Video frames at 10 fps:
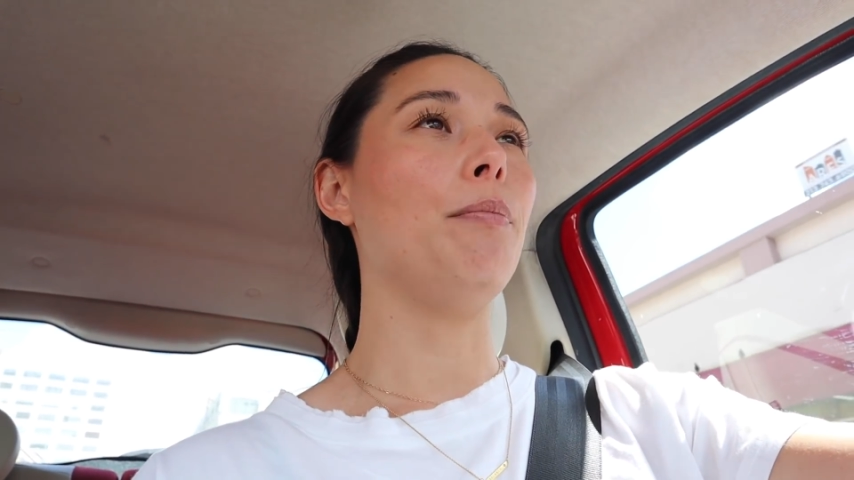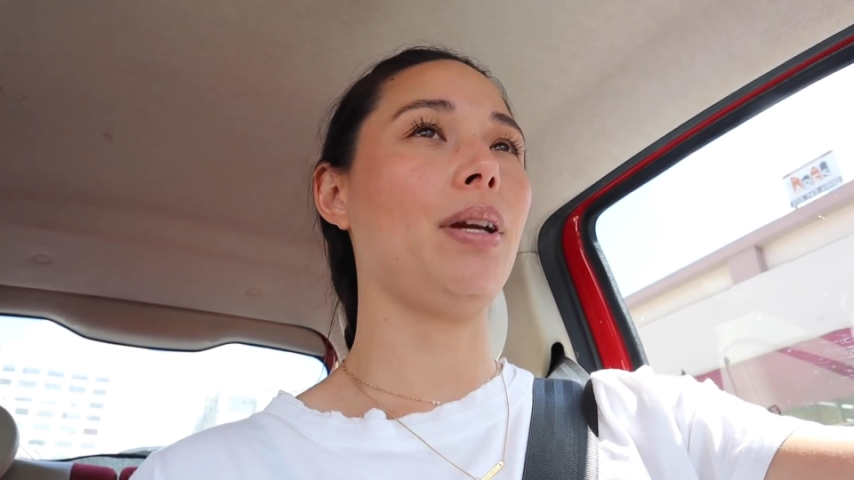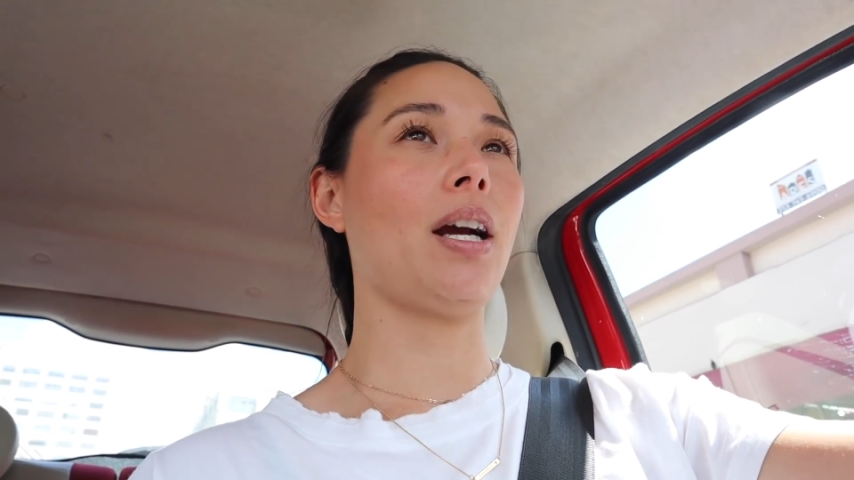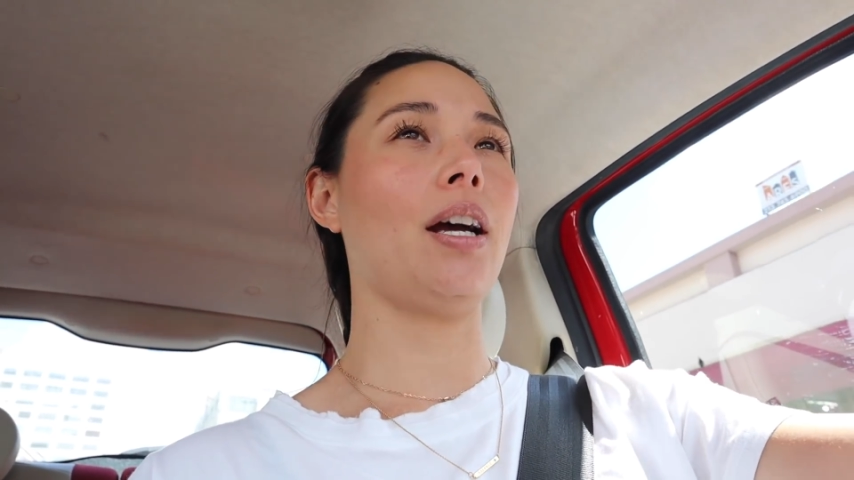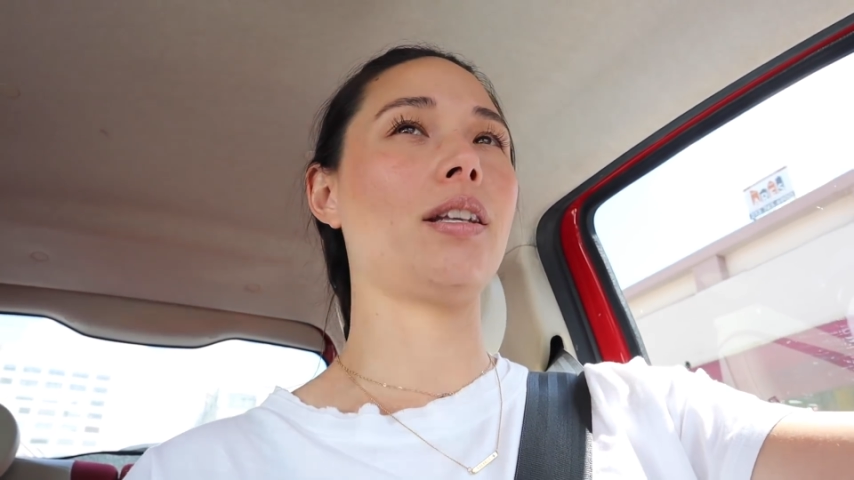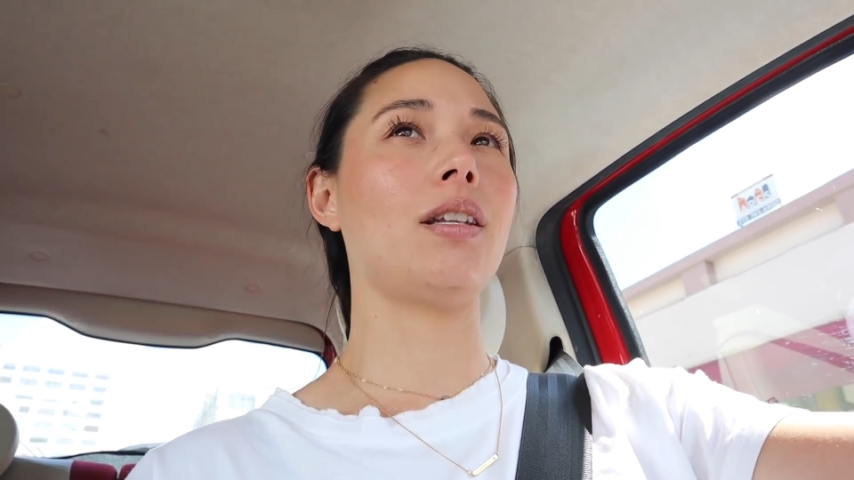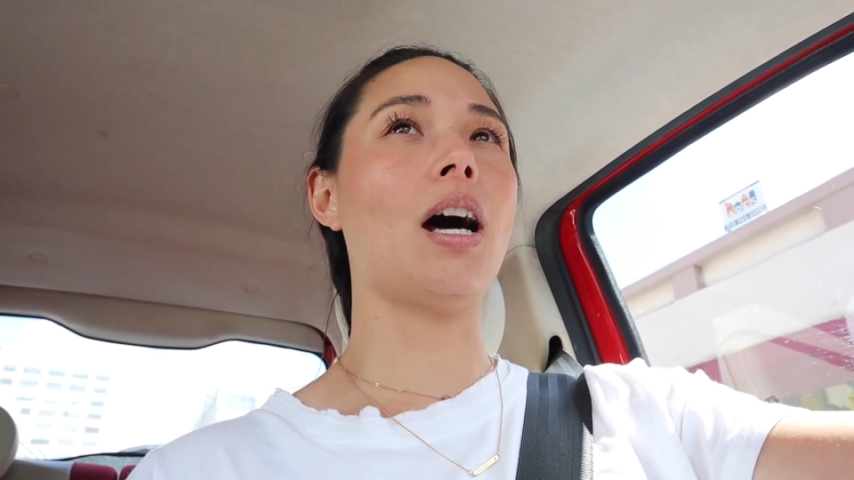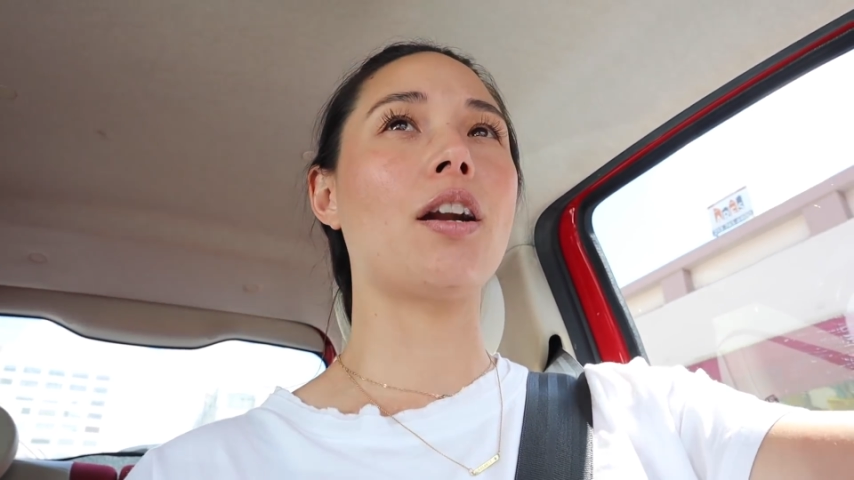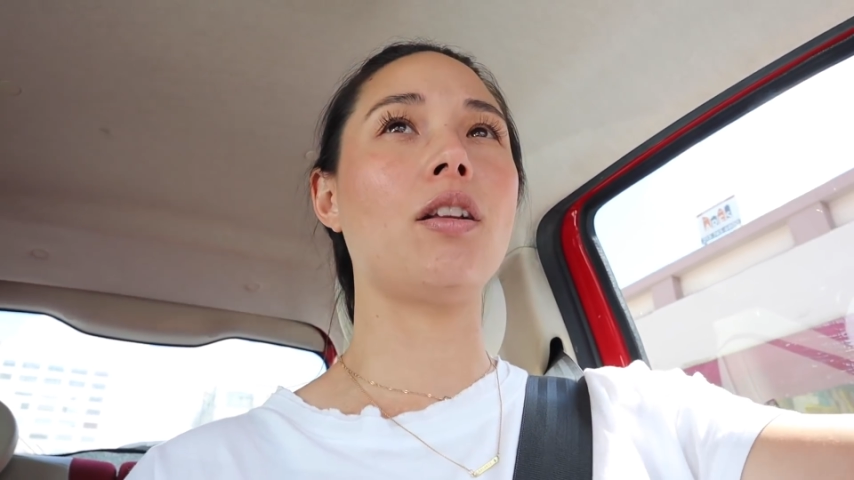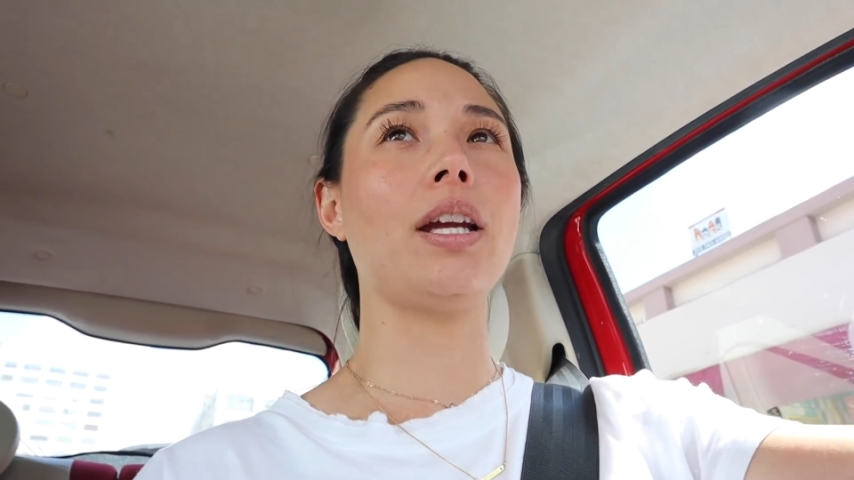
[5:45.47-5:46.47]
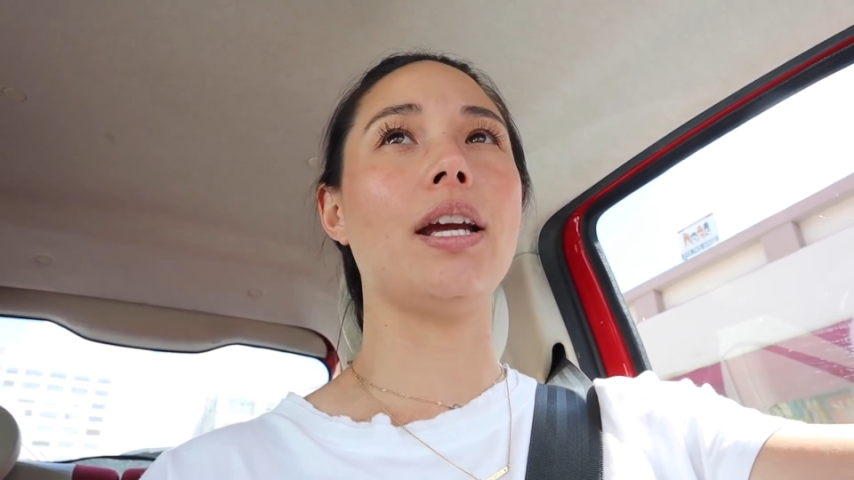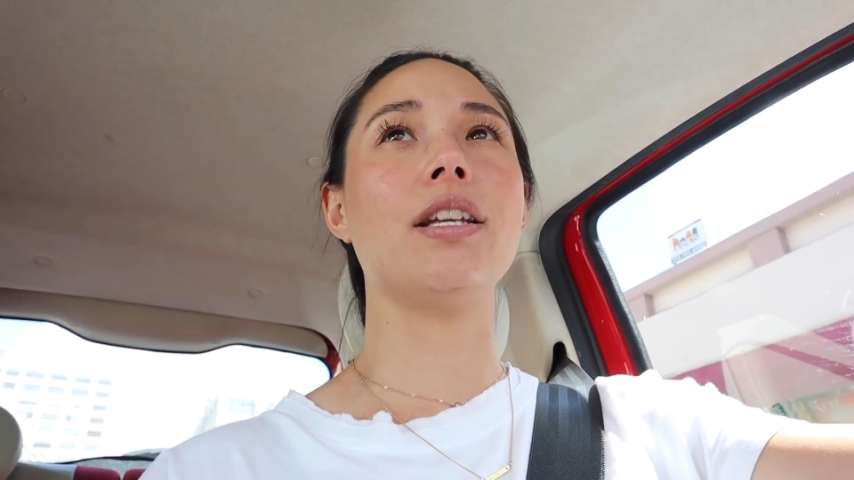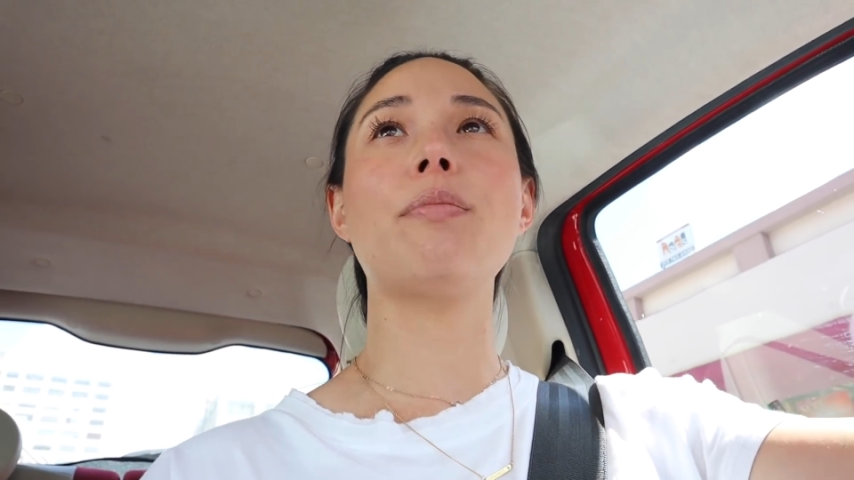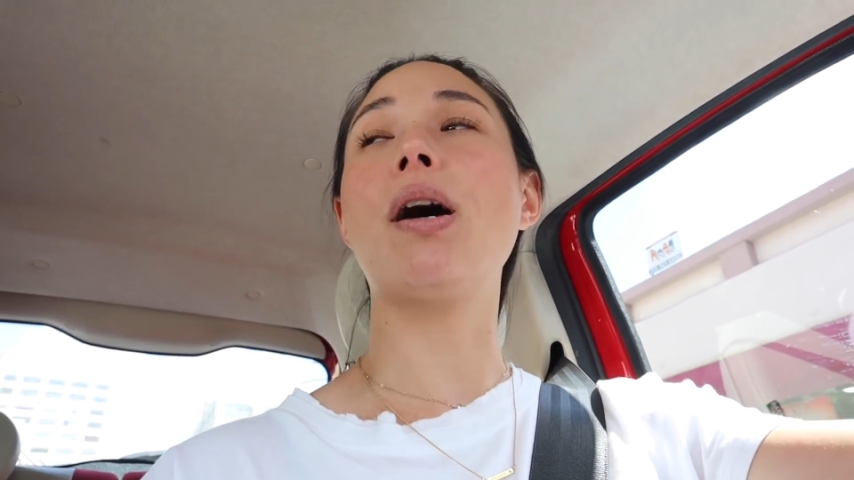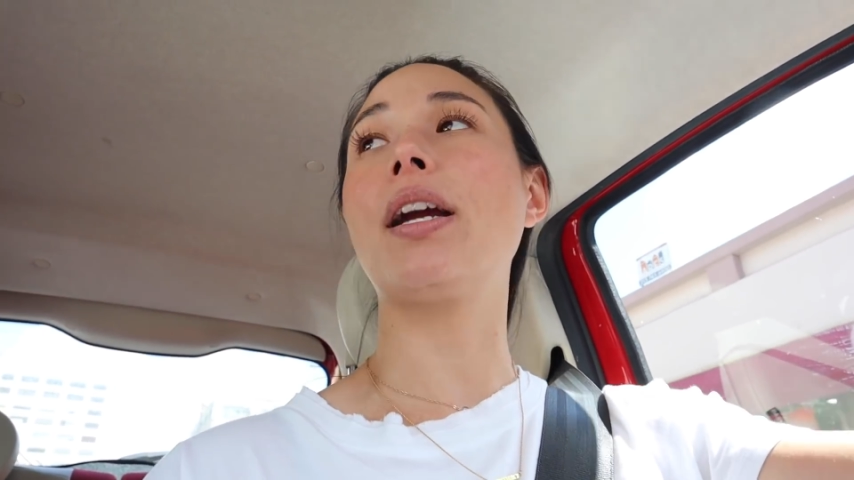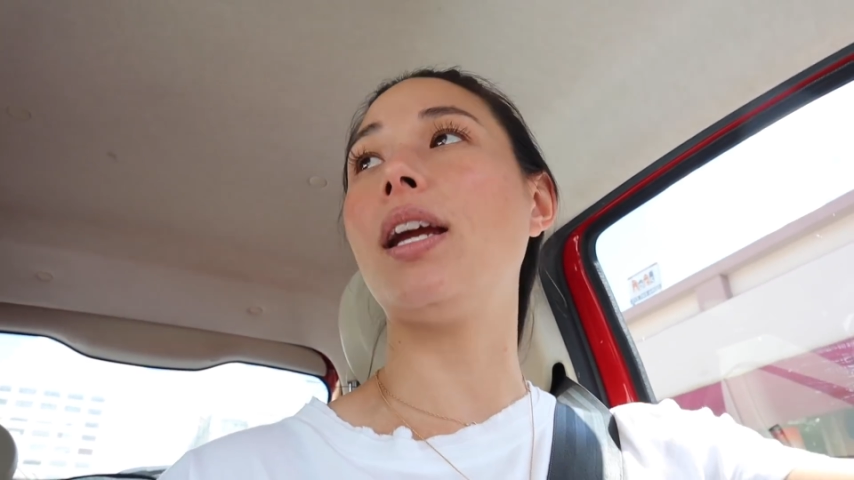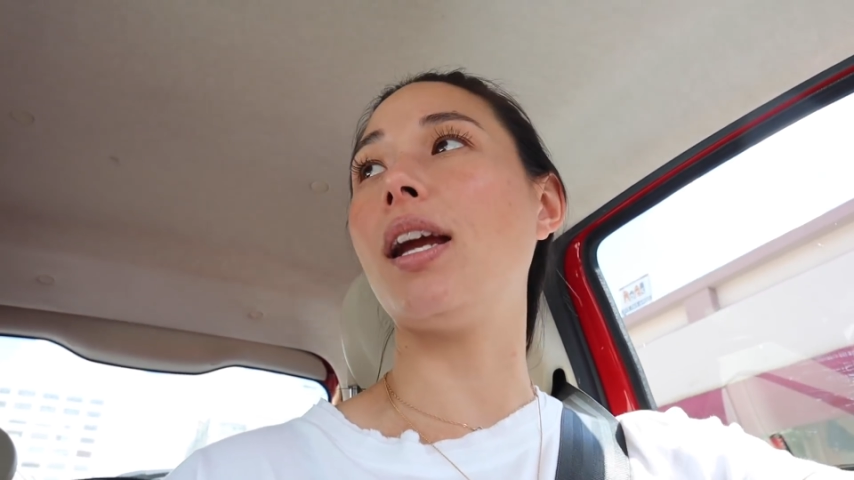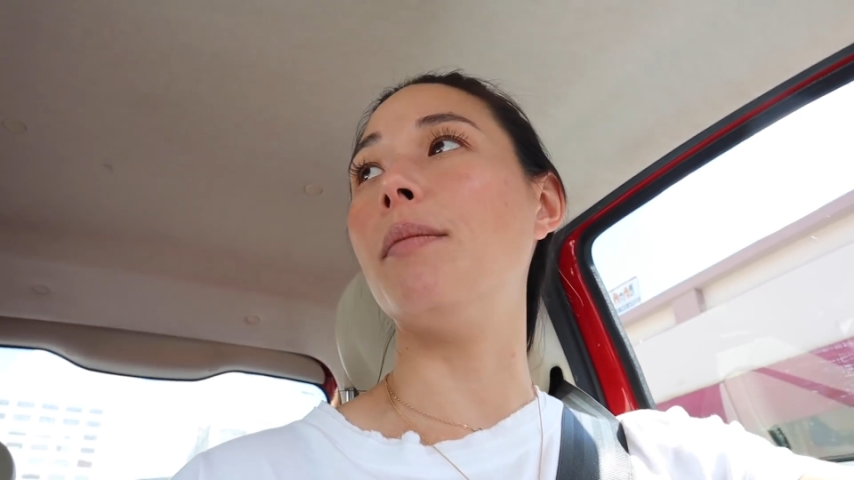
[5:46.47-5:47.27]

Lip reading: because not only is parking